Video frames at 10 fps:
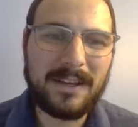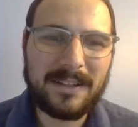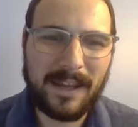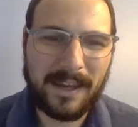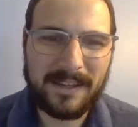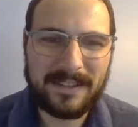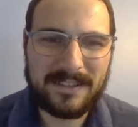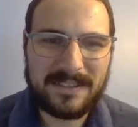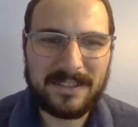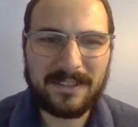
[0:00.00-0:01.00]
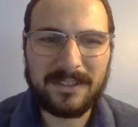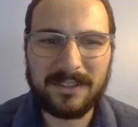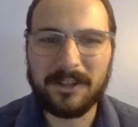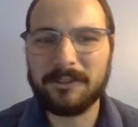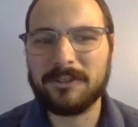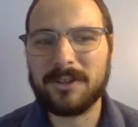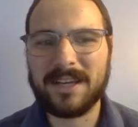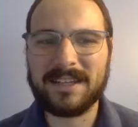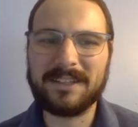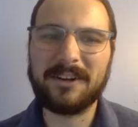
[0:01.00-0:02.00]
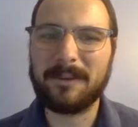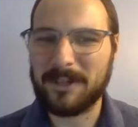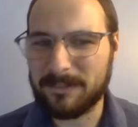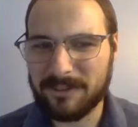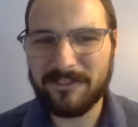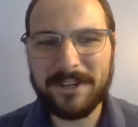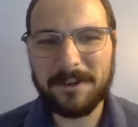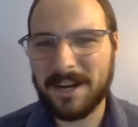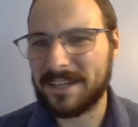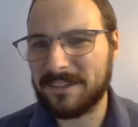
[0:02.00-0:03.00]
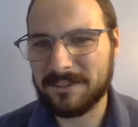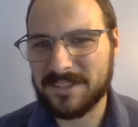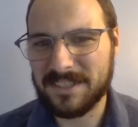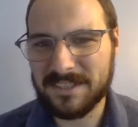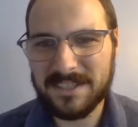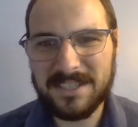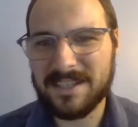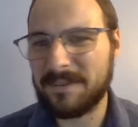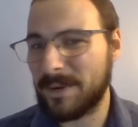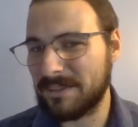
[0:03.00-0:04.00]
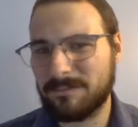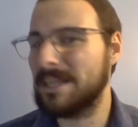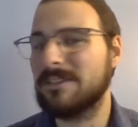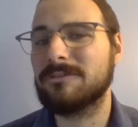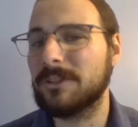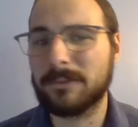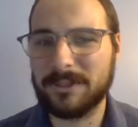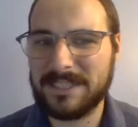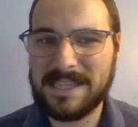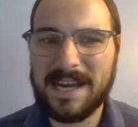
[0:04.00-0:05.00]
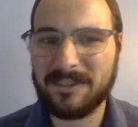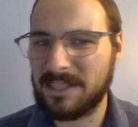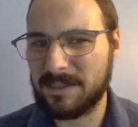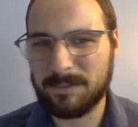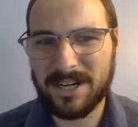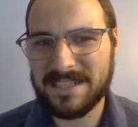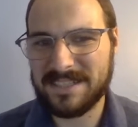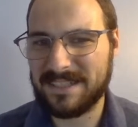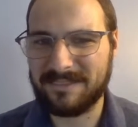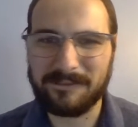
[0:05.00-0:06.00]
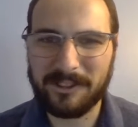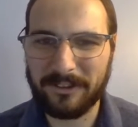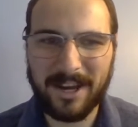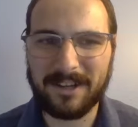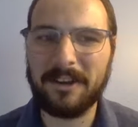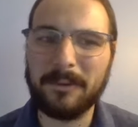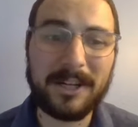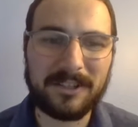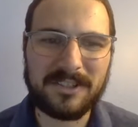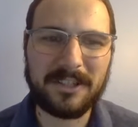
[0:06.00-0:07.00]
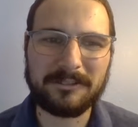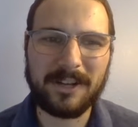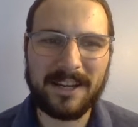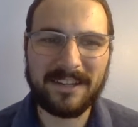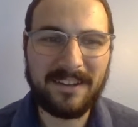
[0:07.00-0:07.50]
And, if you think, I'm a complete failure, I can never succeed, that might make you feel really down and depressed and feel not good about yourself, right?